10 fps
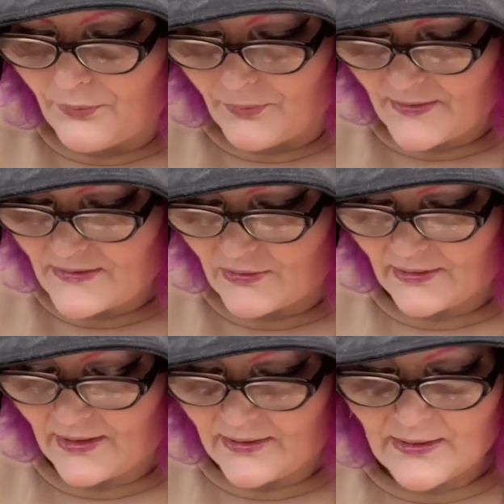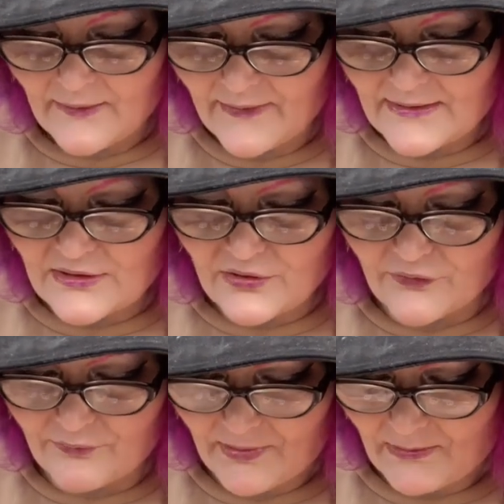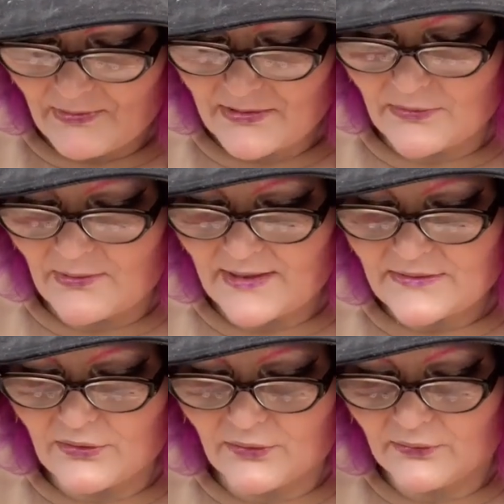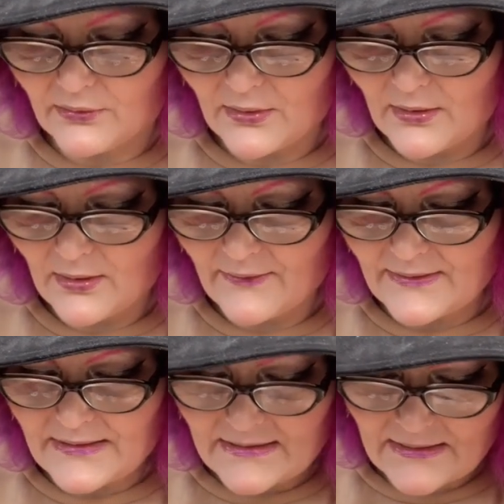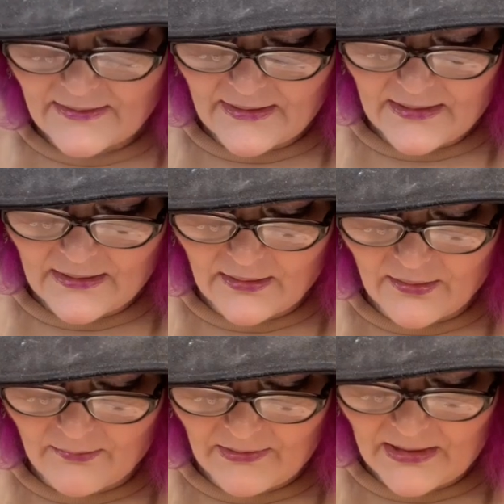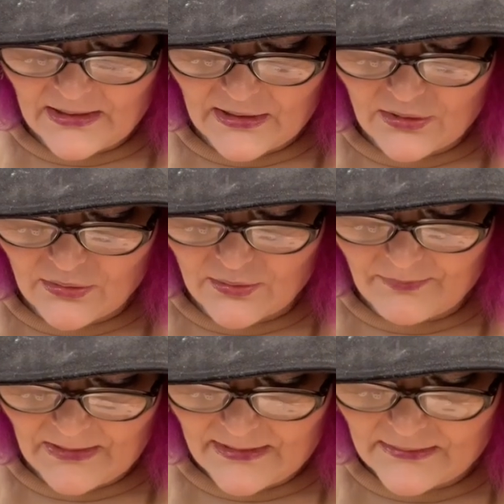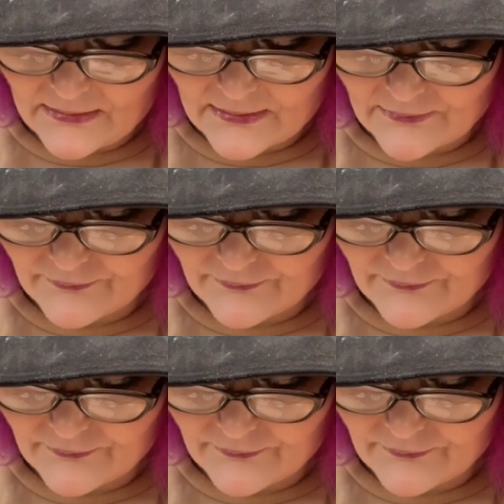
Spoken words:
It's gone again. There's a toothpick, but I don't know where that's gone. This is the healing herb blend.